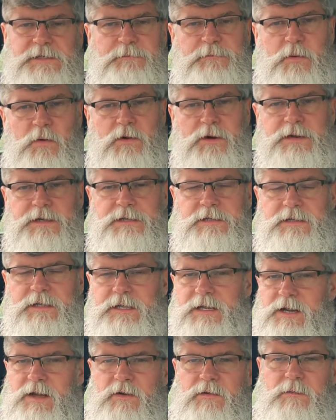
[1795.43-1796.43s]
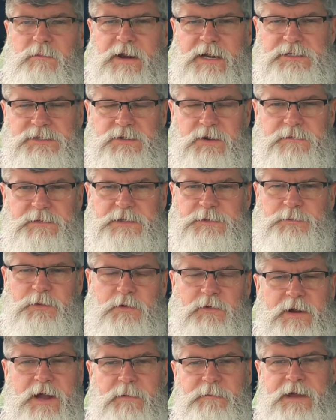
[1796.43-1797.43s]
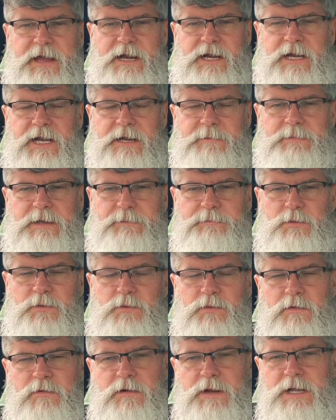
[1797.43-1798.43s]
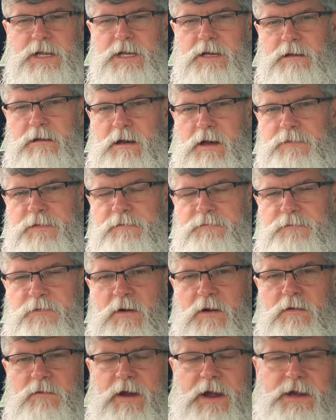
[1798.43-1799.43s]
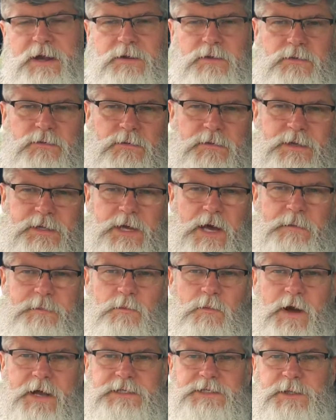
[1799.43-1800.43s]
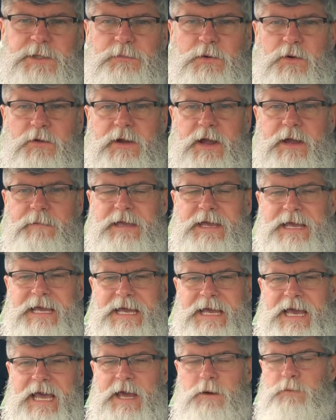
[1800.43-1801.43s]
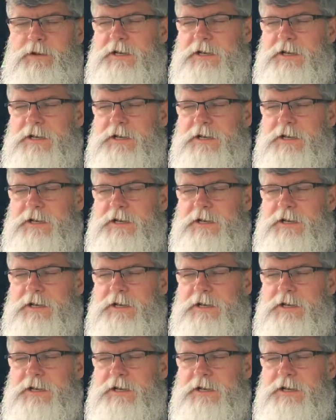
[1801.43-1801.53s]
important, you know, and when I started this program, we had a lot of people who were on the far right who would come and watch the program and